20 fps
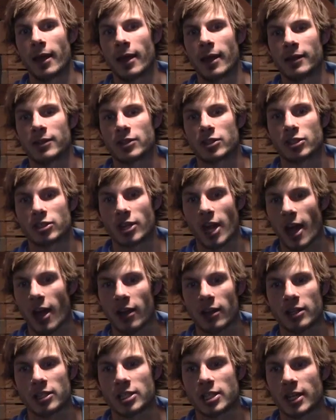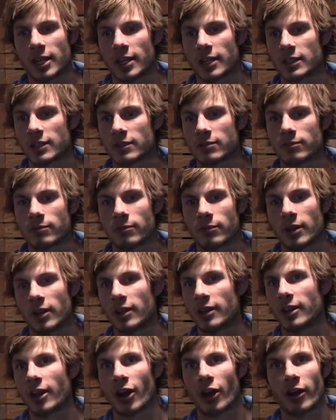It's challenging. It's
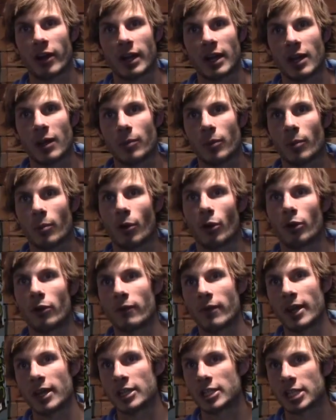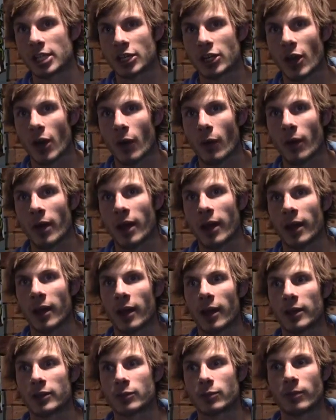really hard to keep your motivation
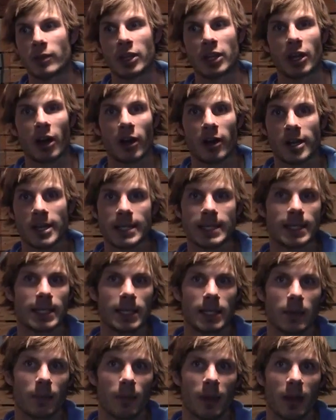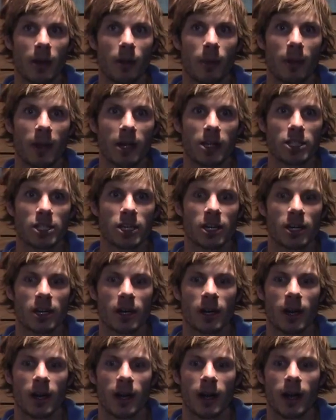going. It's really hard to see the bigger
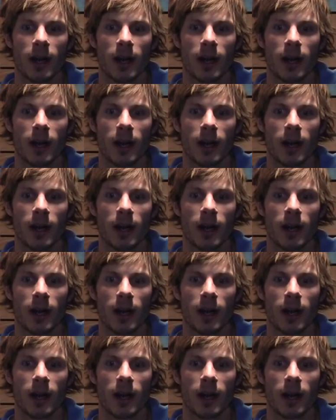picture.